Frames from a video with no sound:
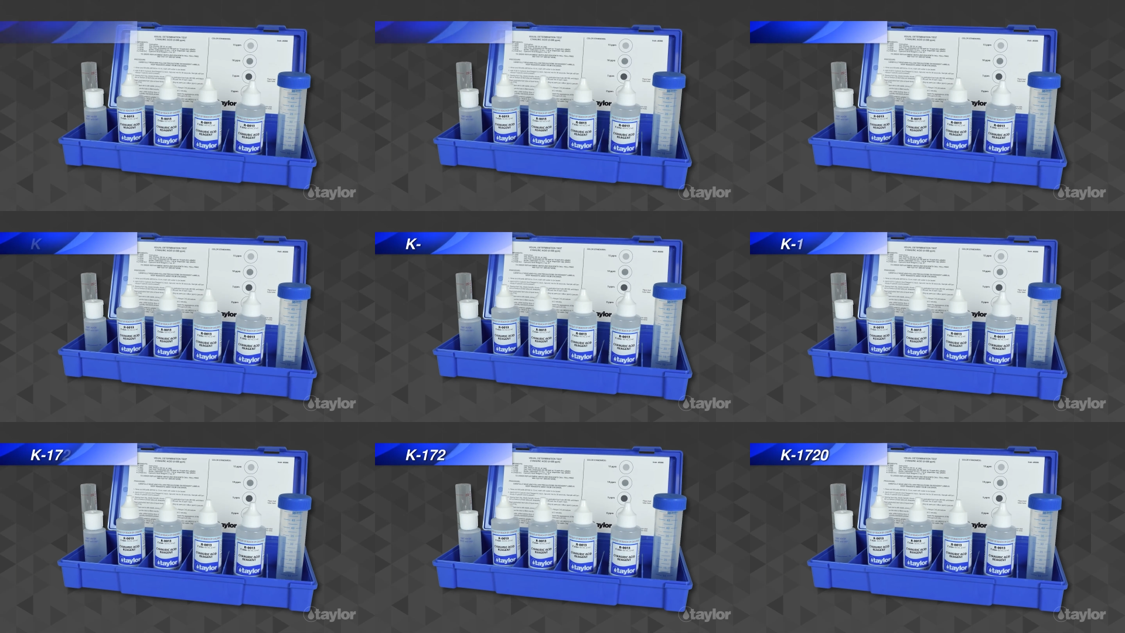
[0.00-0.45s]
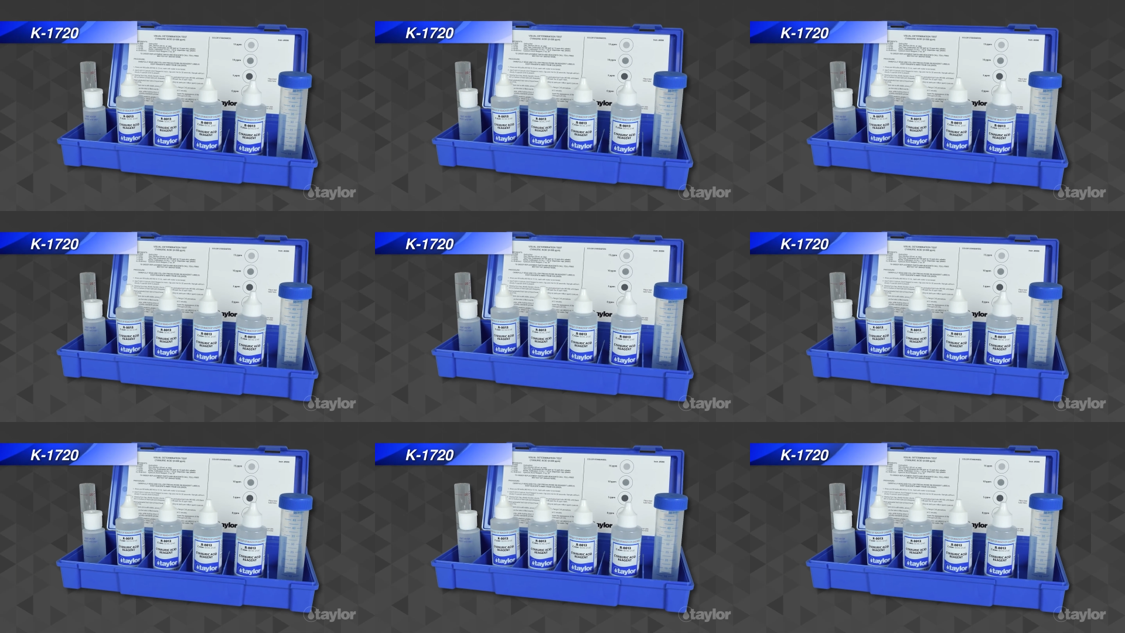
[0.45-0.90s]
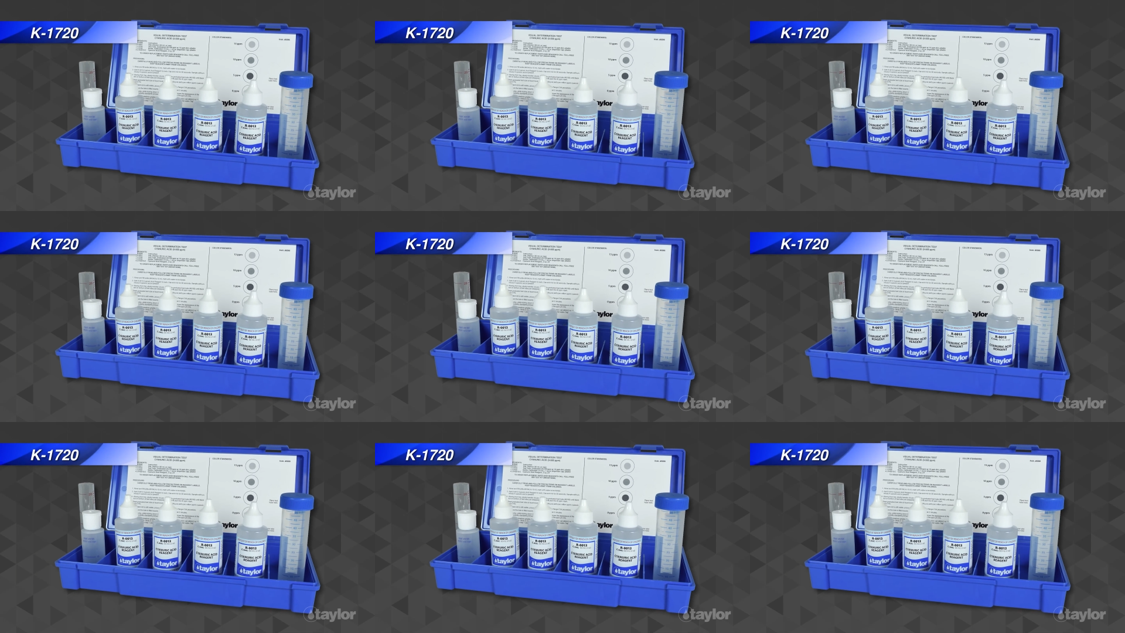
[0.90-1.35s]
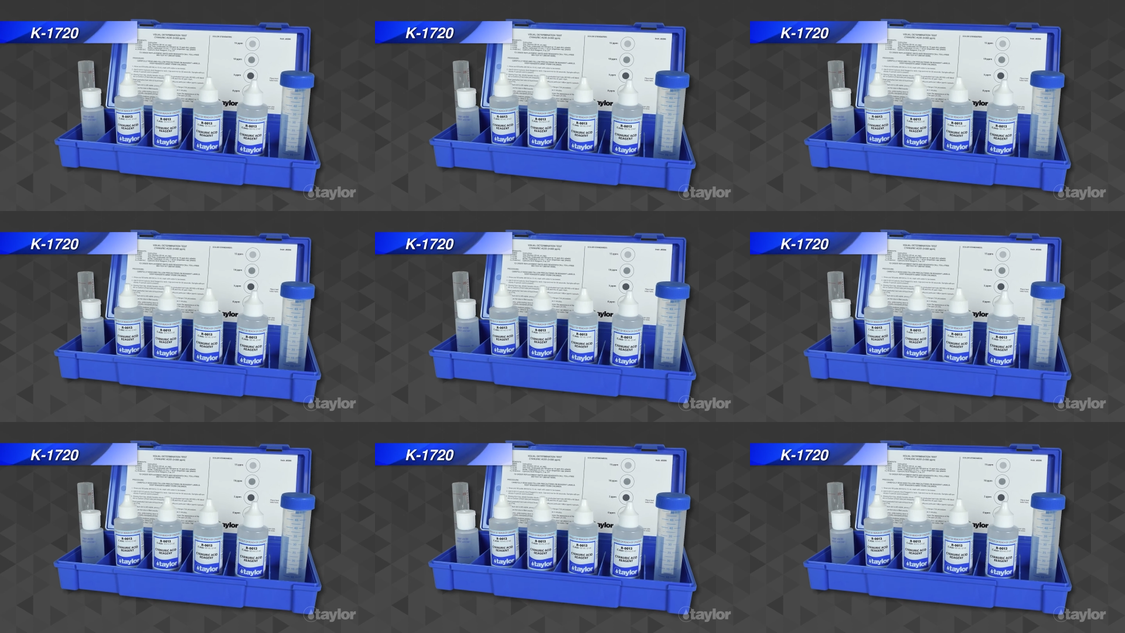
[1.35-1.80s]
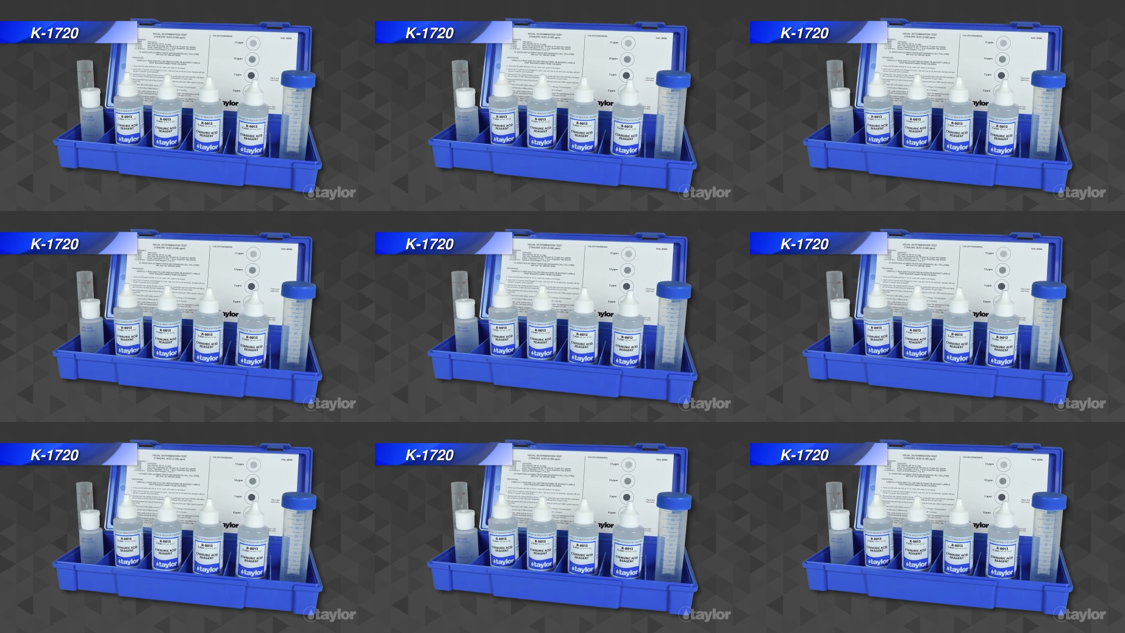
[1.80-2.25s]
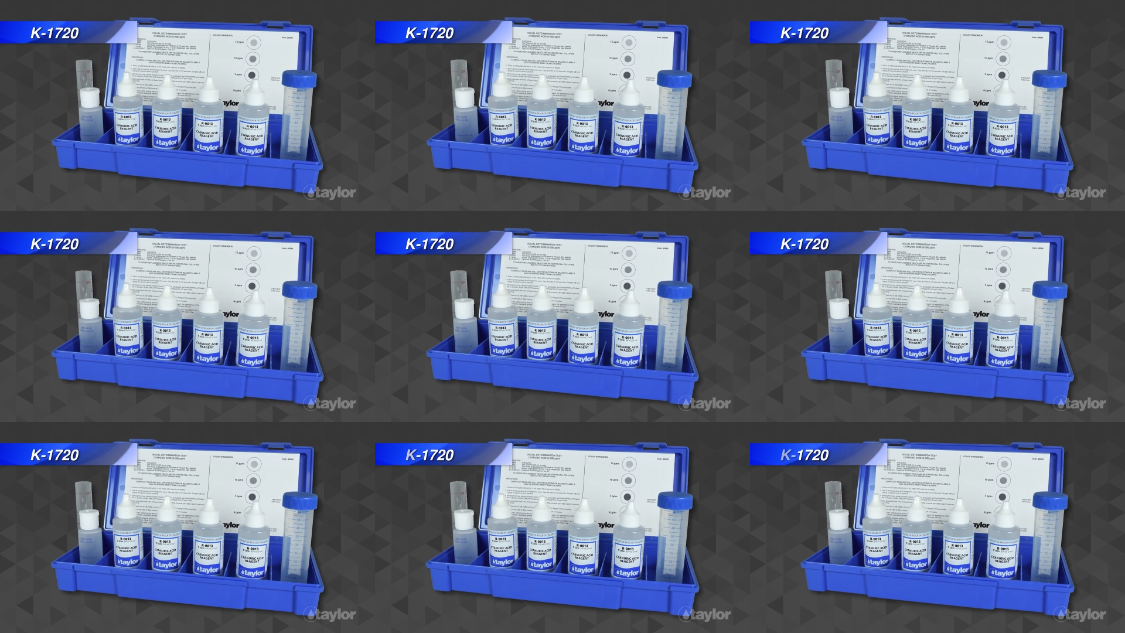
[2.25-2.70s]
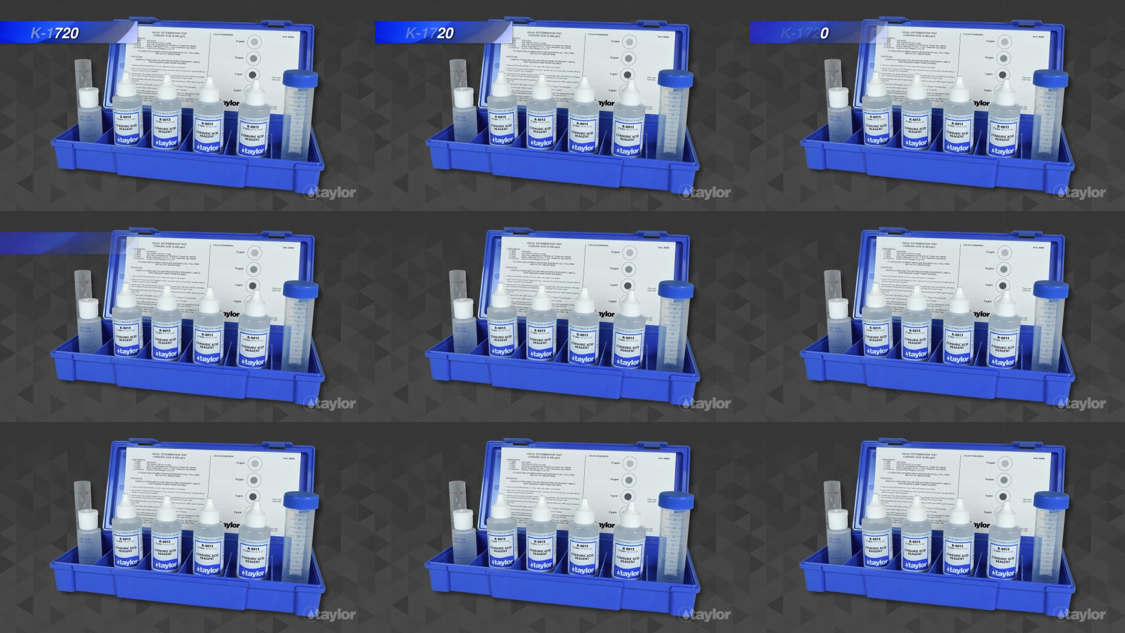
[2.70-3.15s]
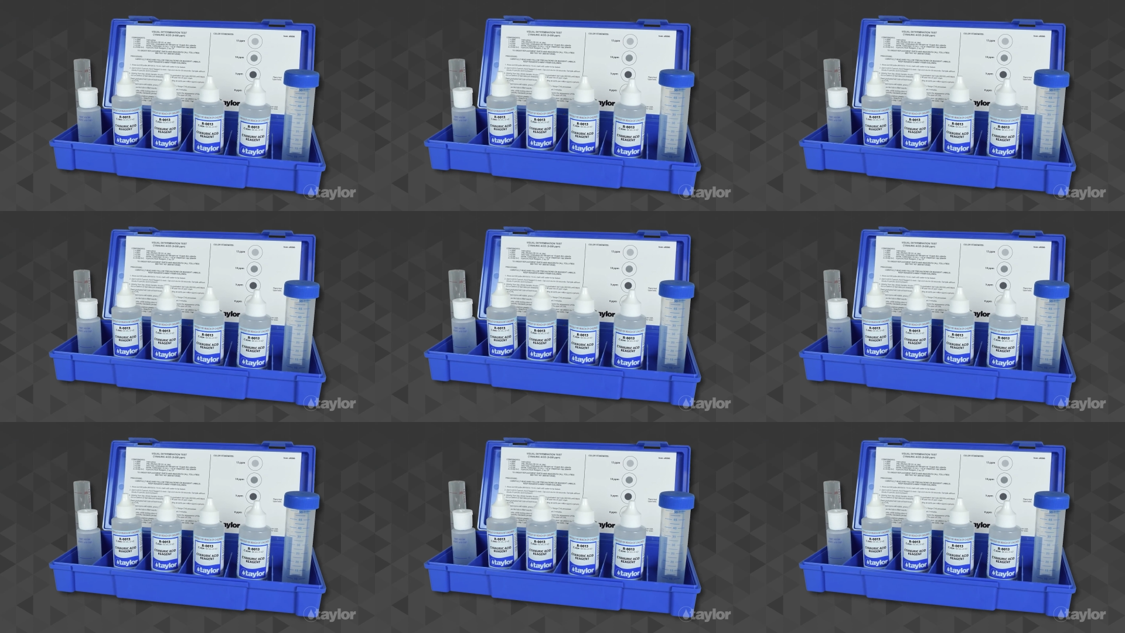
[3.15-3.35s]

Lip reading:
(no speaker visible)